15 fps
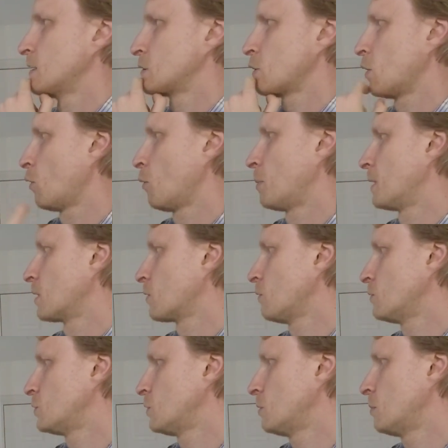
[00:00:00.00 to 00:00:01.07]
So I'm opening
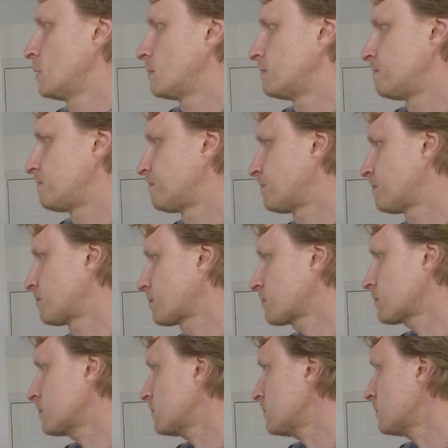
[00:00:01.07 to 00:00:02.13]
YouTube.
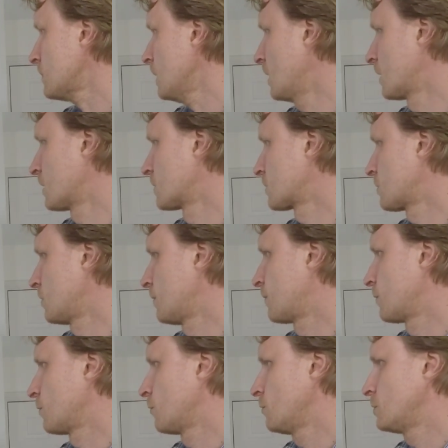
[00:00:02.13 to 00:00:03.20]
I can scroll
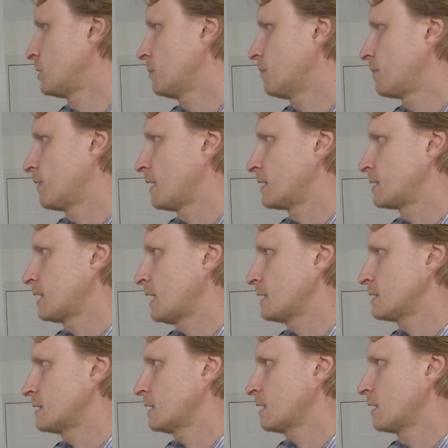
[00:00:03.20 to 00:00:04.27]
through YouTube.
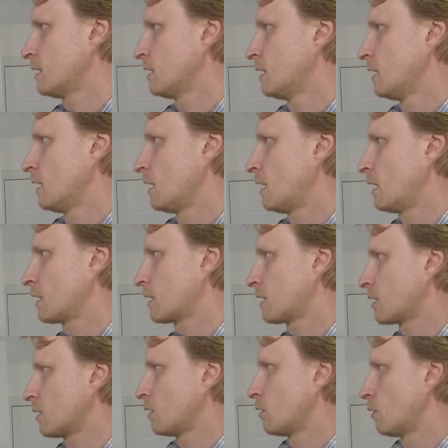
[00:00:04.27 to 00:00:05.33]
Fantastic. I
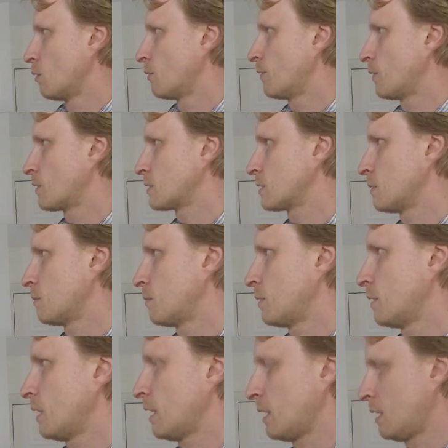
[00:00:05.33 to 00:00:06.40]
can go, for
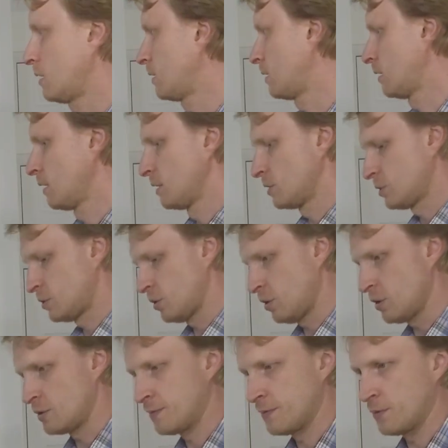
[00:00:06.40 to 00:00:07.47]
example, and
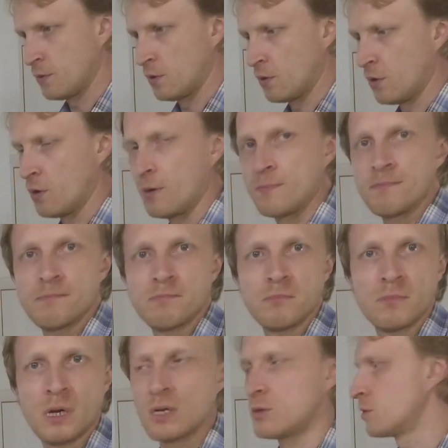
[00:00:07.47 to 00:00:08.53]
search for,
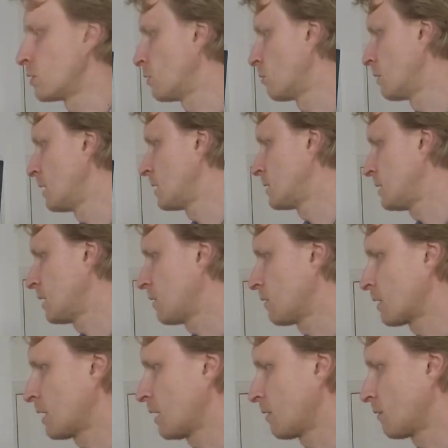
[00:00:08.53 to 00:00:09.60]
I don't know, let's say,
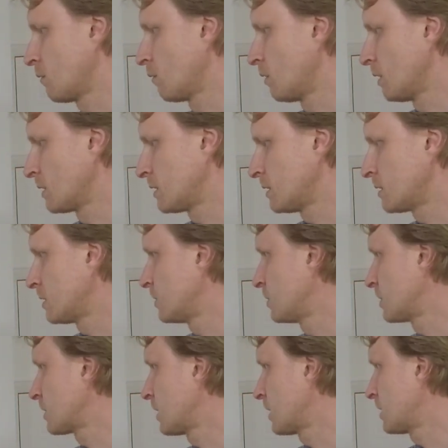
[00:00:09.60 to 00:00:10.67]
okay, Google Assistant
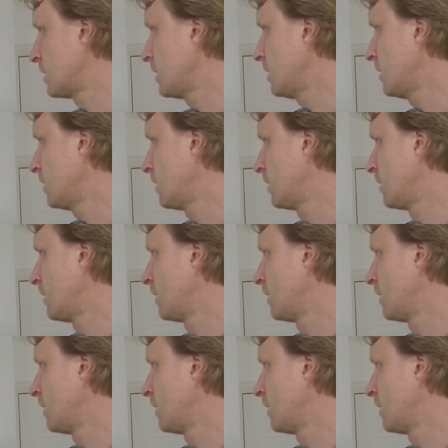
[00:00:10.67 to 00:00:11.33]
just kicked in.